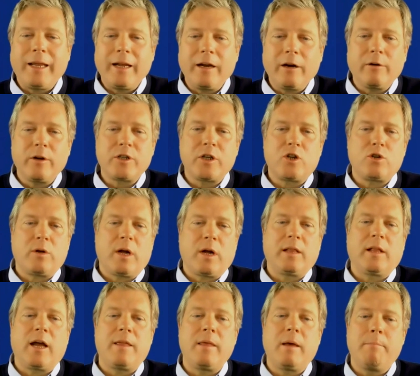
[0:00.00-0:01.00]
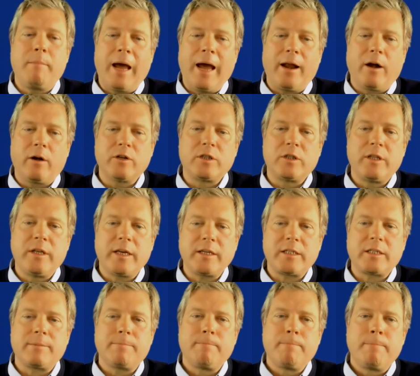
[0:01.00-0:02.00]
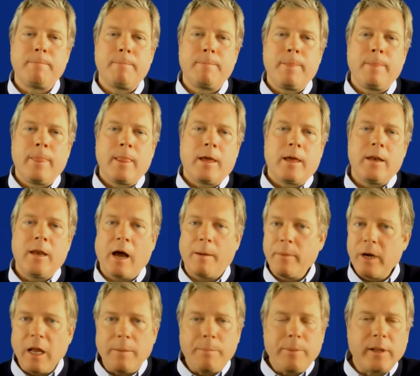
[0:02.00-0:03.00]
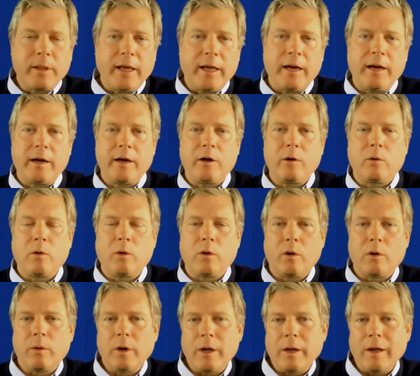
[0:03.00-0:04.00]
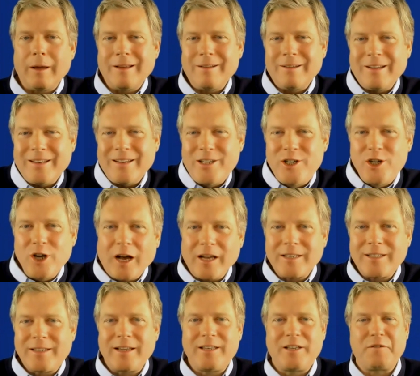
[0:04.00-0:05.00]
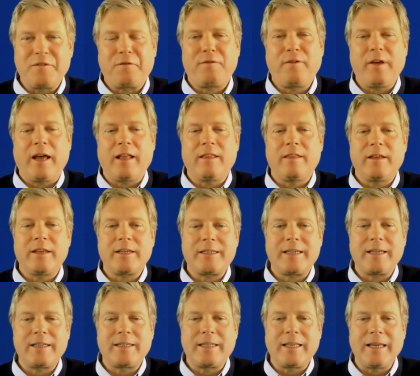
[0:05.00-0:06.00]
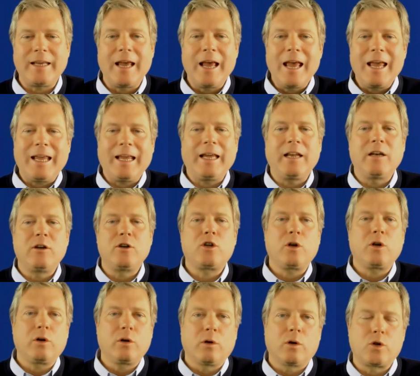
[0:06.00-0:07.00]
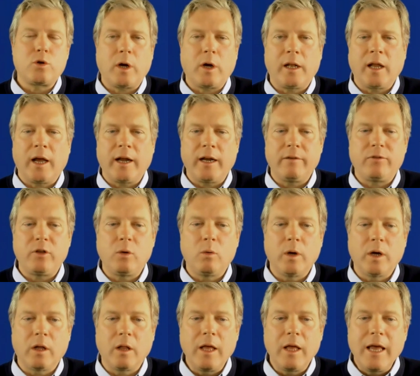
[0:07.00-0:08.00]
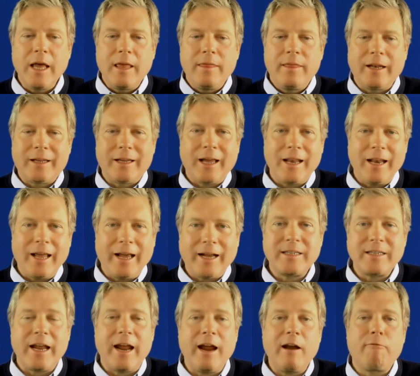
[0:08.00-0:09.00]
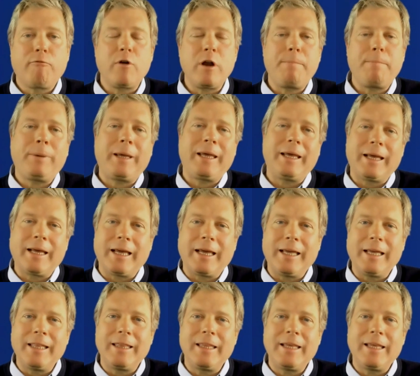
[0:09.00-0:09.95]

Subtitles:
is a trend line that matters. This, not manipulated or adjusted to fit. This is the internal trend line, if you will, that connects every peak in the